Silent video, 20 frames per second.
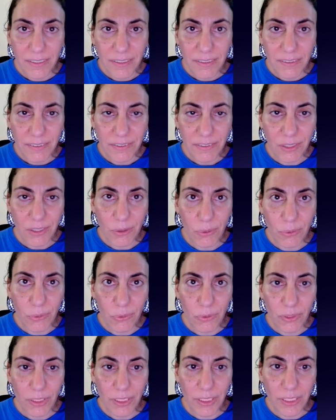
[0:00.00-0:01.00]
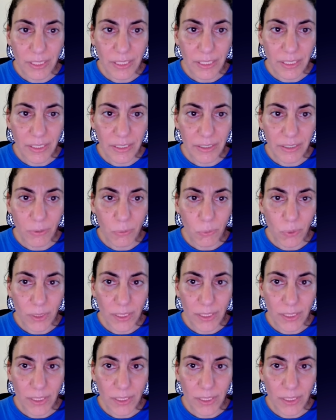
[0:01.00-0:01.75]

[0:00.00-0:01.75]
So here we